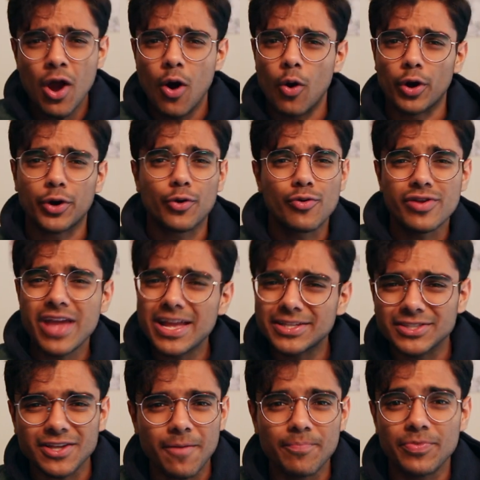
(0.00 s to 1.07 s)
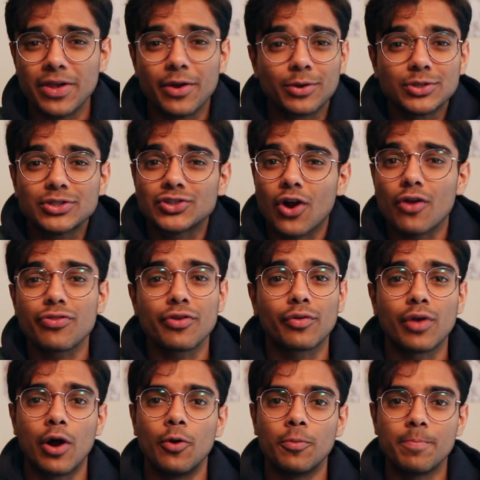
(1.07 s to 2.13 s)
or create something or start
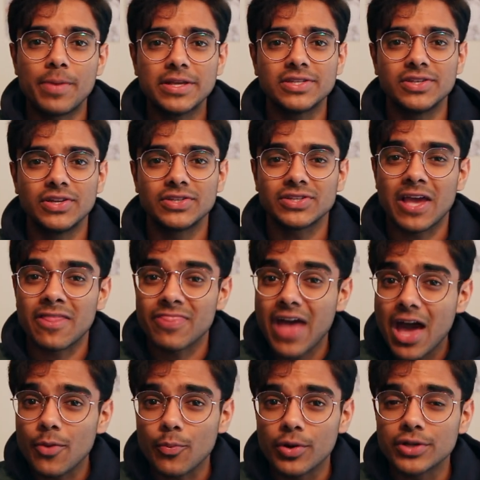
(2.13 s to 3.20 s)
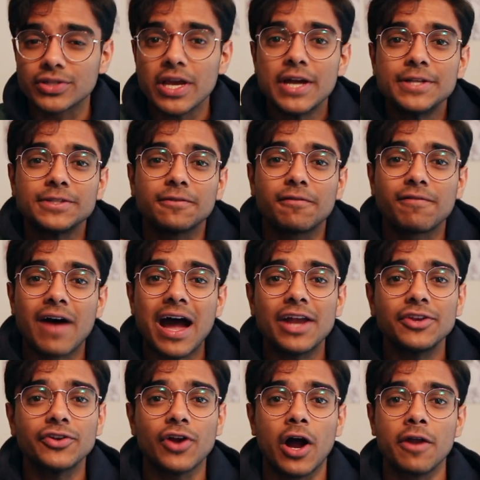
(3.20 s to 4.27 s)
their own business, and that was to
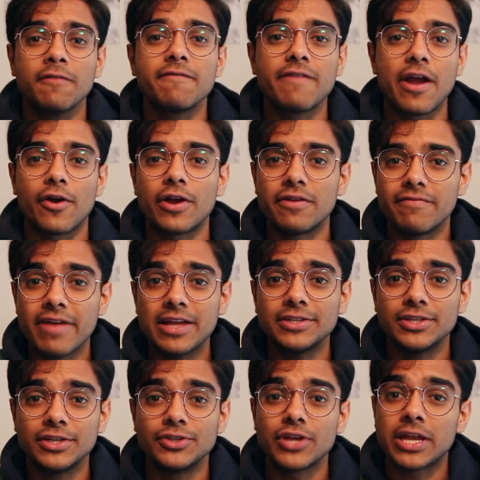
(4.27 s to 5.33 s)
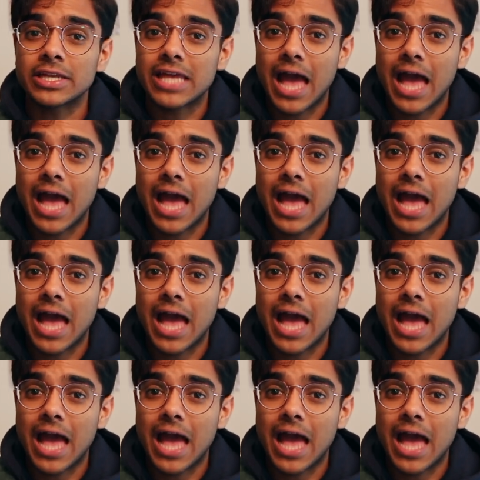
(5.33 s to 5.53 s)
find your unfair advantage and